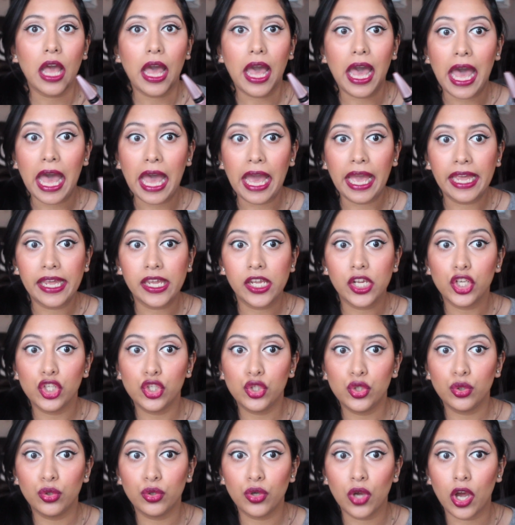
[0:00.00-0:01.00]
I
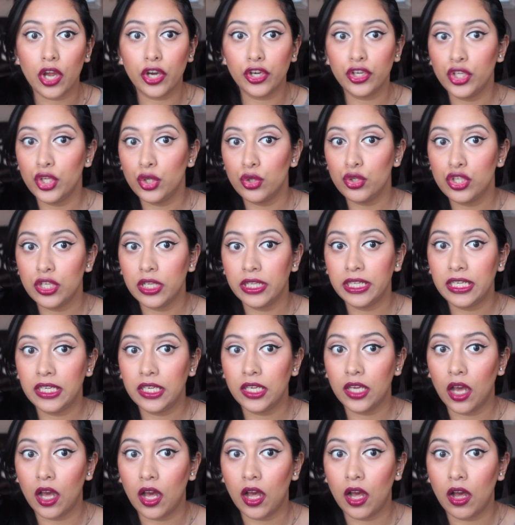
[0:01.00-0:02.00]
do not
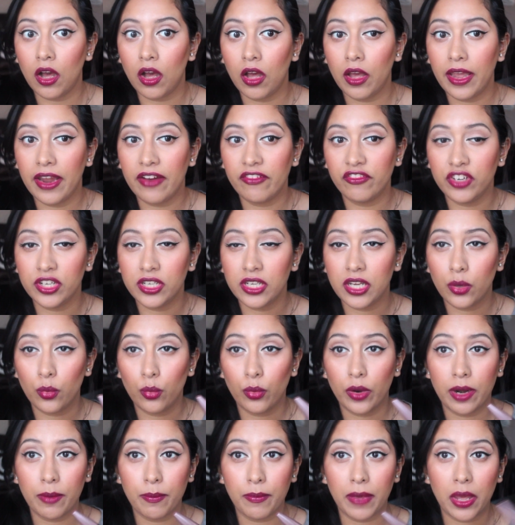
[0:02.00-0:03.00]
usually every day
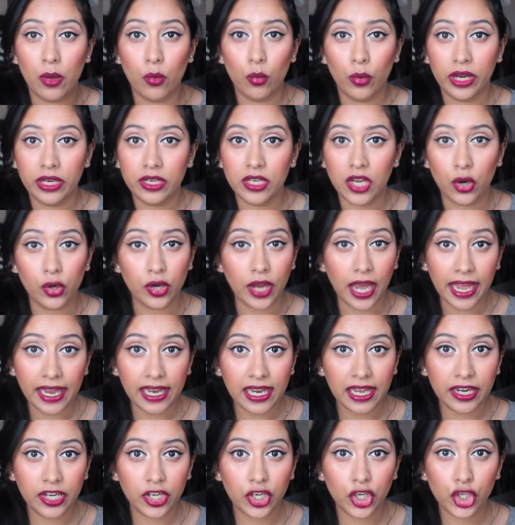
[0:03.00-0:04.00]
wear my winged out
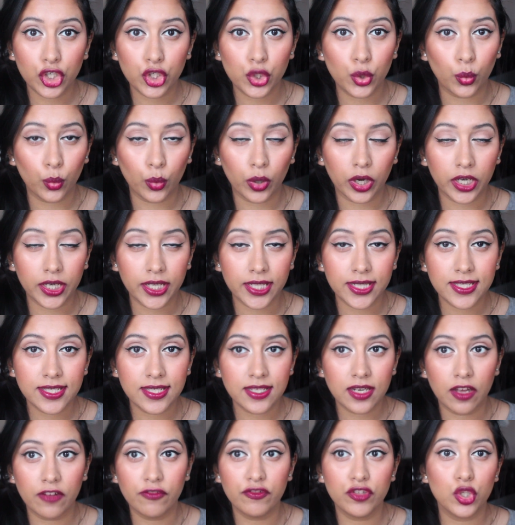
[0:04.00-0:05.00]
eyeliner to work and
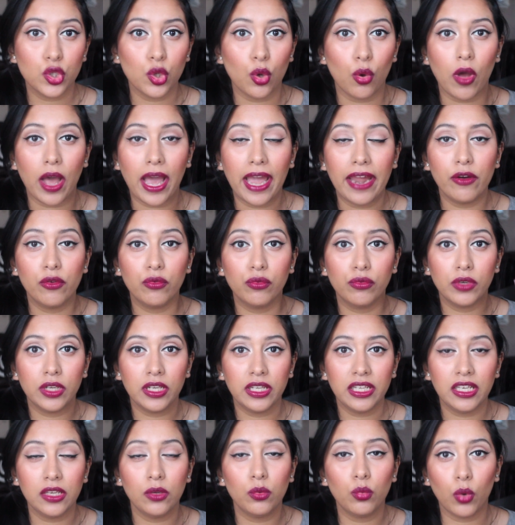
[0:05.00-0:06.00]
stuff, so I
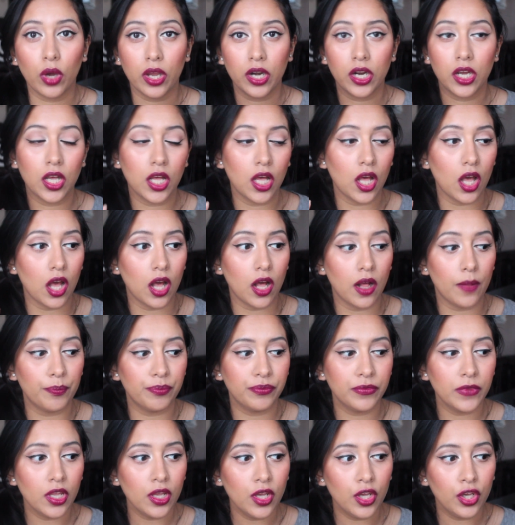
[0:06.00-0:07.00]
really
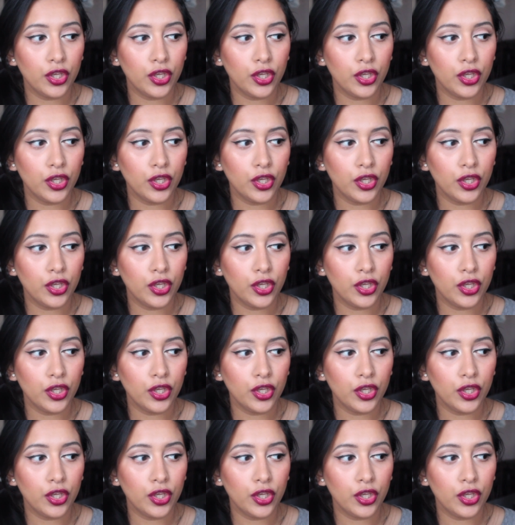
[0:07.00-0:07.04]
wanna,